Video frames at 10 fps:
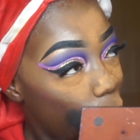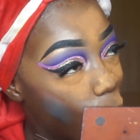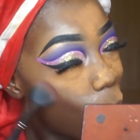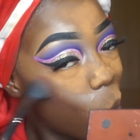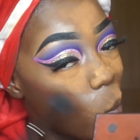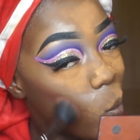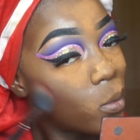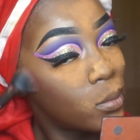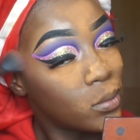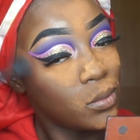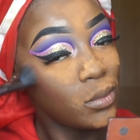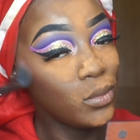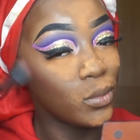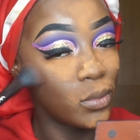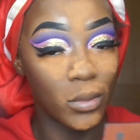Me personally, I am
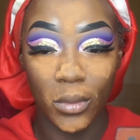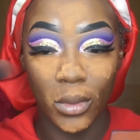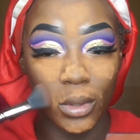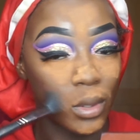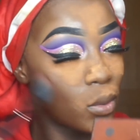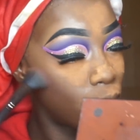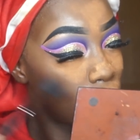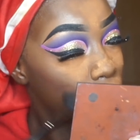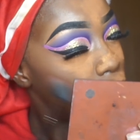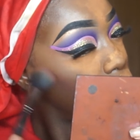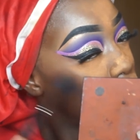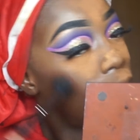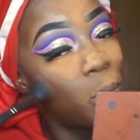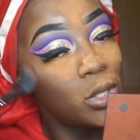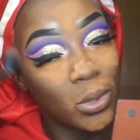a red undertone,
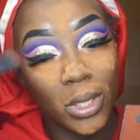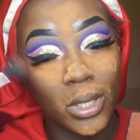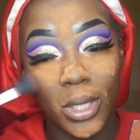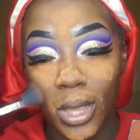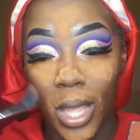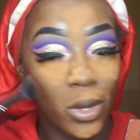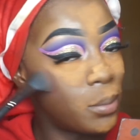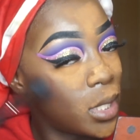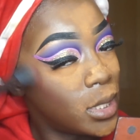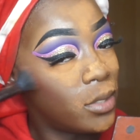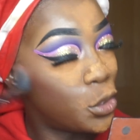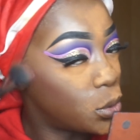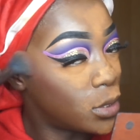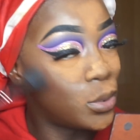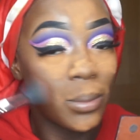so I like to mix that
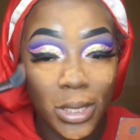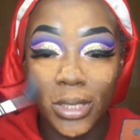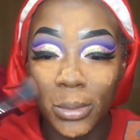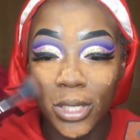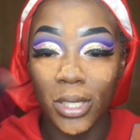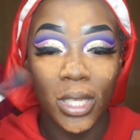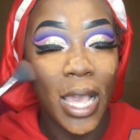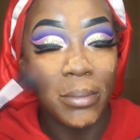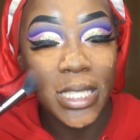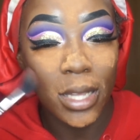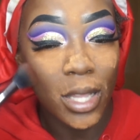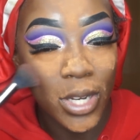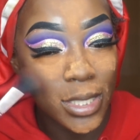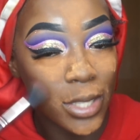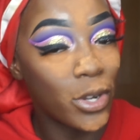Juvias Place Izafa
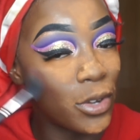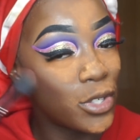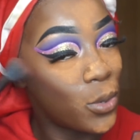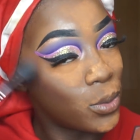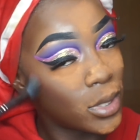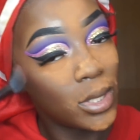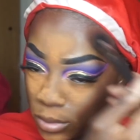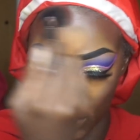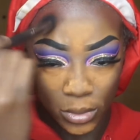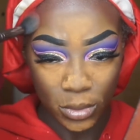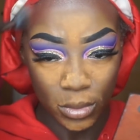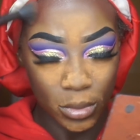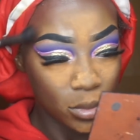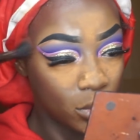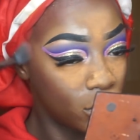and also my Ruby
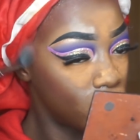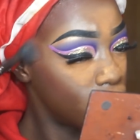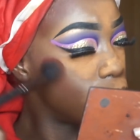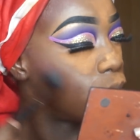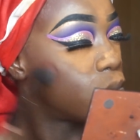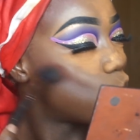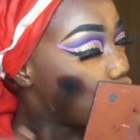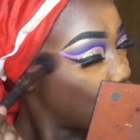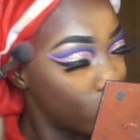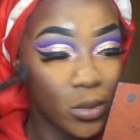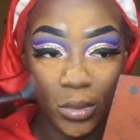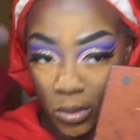Kisses Contour Artist Palette medium